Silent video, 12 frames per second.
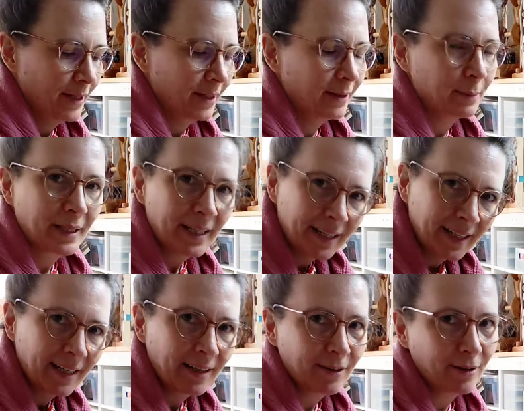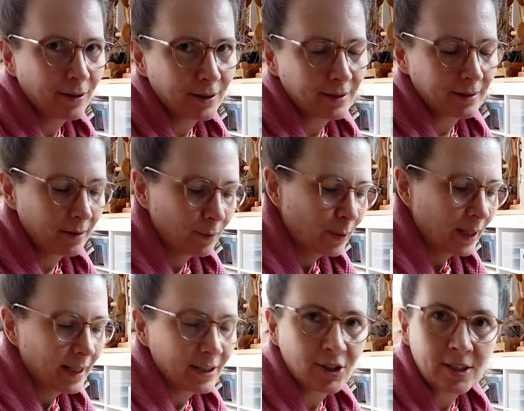In the beginning I thought,
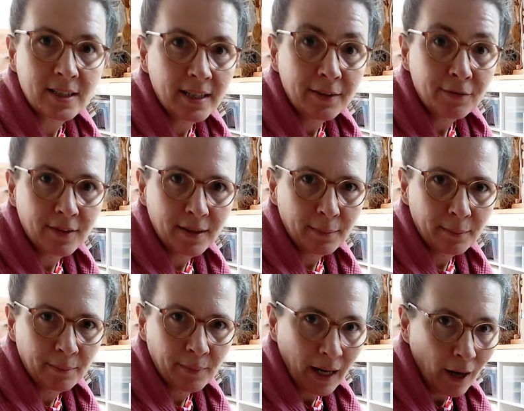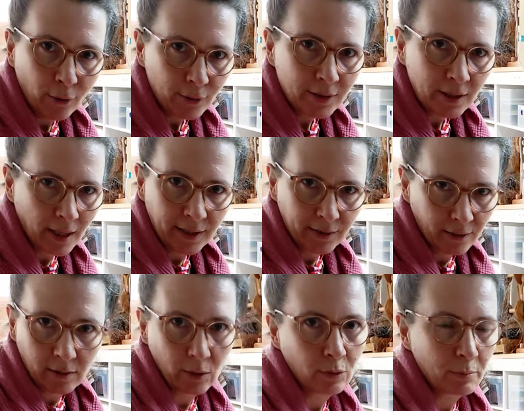well, I just leave them out. I
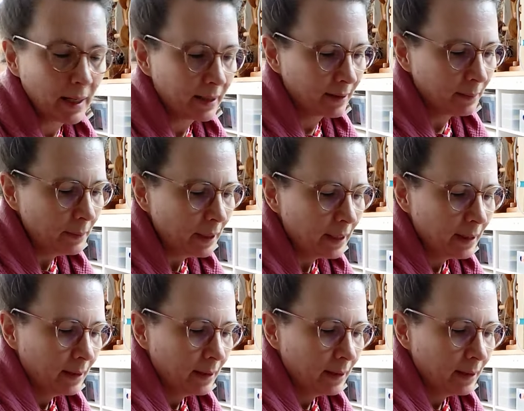don't make them.